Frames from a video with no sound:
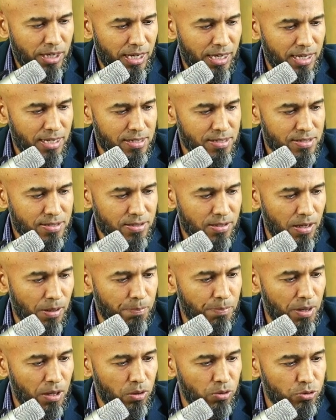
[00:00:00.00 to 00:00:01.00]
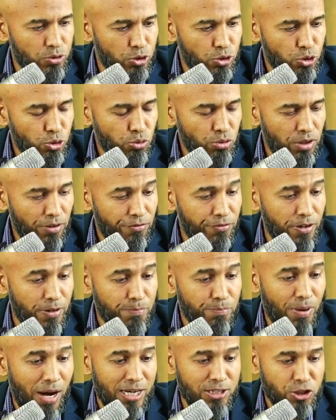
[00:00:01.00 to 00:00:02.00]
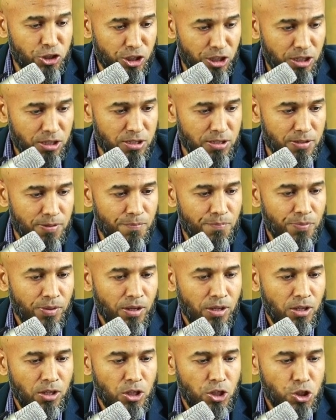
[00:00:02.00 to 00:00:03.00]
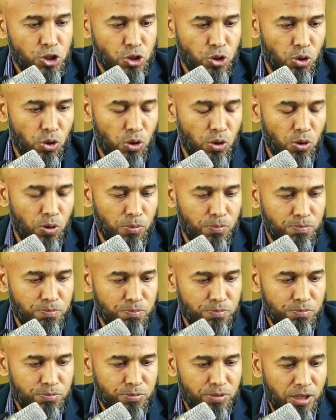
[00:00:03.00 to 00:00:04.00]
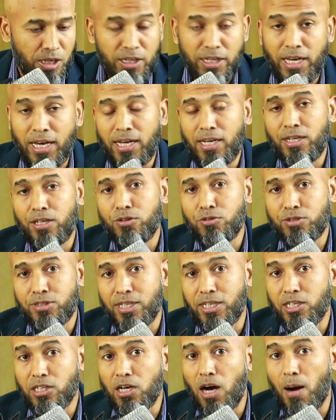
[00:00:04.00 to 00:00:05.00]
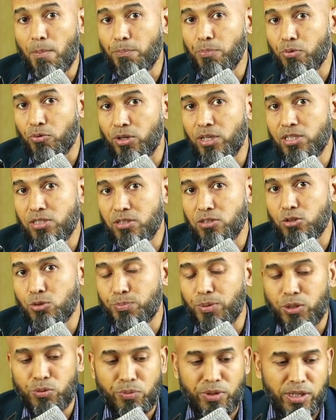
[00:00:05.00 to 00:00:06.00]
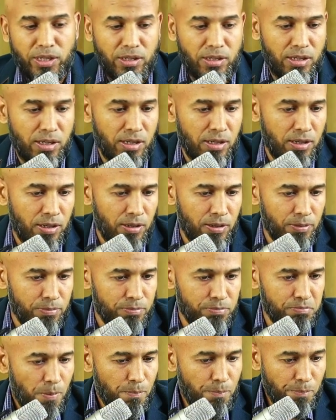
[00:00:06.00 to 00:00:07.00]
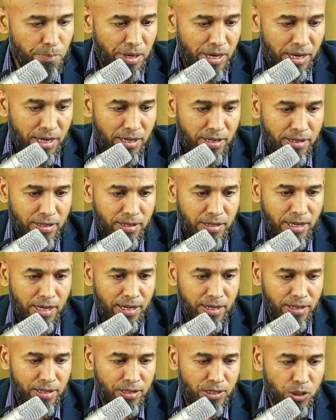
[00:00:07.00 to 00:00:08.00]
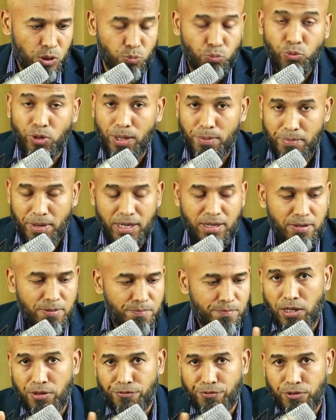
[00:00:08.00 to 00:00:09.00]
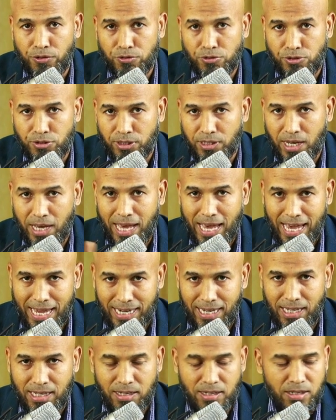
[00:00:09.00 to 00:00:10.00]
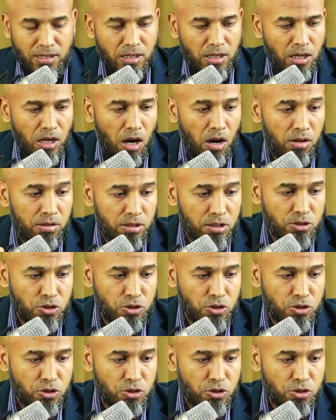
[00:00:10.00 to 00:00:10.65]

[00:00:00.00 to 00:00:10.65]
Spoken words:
is about 2 different pie charts. So again, you see comparisons between men and women. If you see the heading on the